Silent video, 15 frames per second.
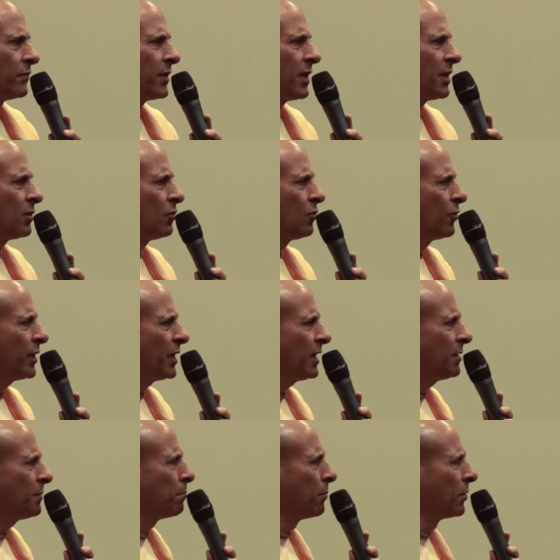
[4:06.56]
And
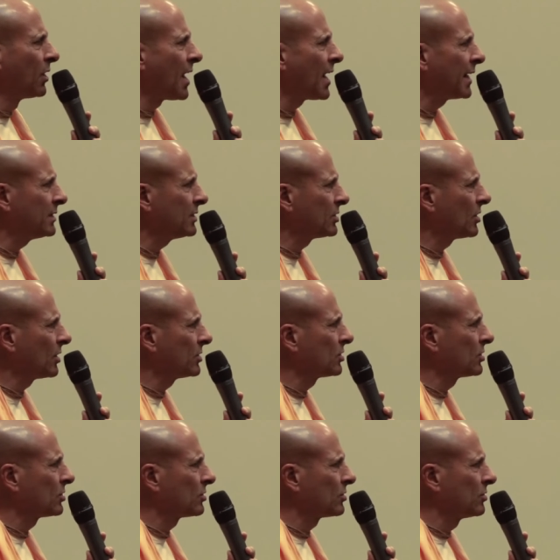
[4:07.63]
greed blinds
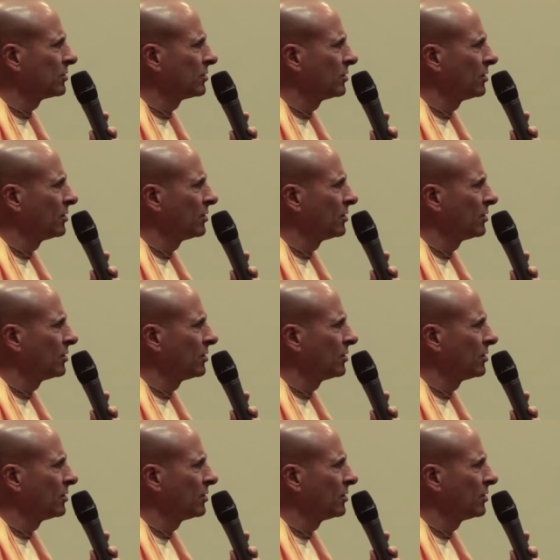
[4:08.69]
us